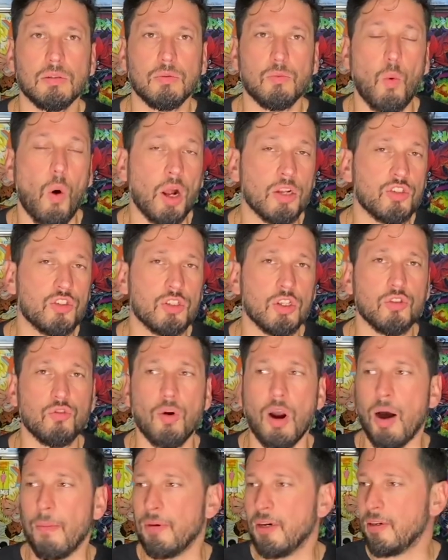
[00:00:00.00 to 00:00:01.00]
watch the
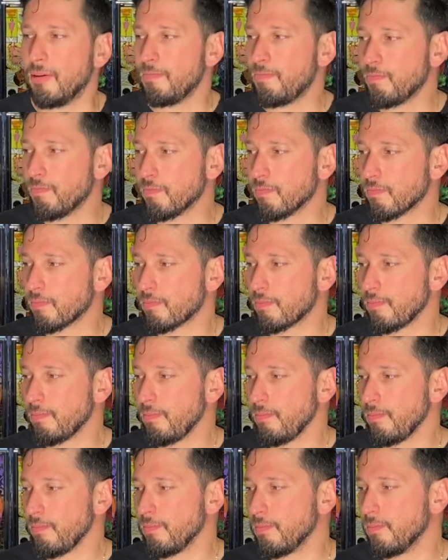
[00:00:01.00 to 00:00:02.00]
drama.
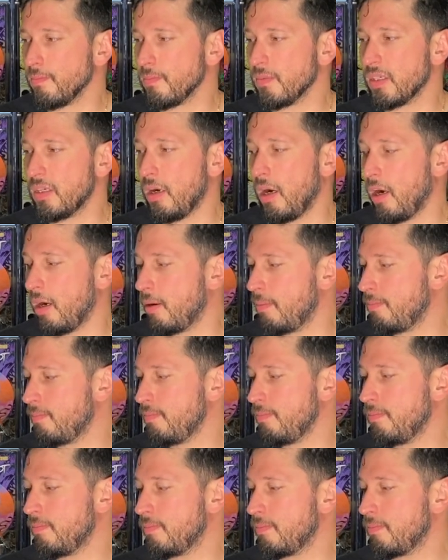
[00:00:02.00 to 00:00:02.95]
Um,